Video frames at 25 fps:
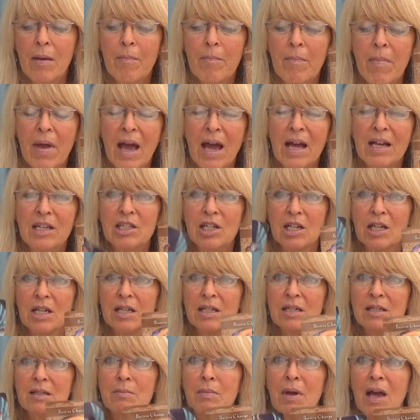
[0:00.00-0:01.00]

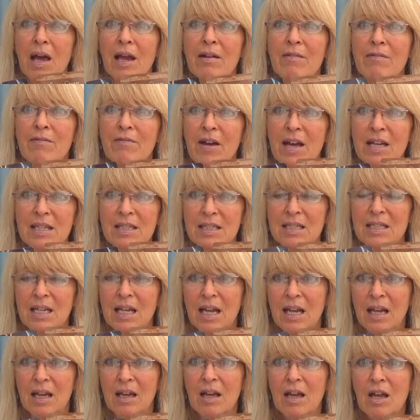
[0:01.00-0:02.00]
Magic is
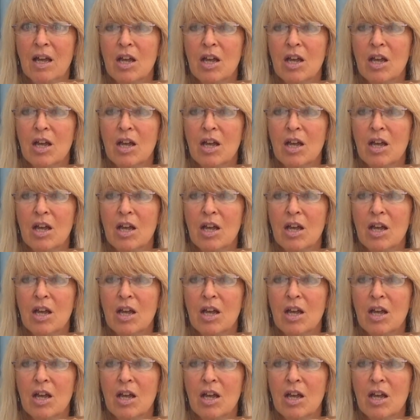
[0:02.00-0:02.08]
manifesting.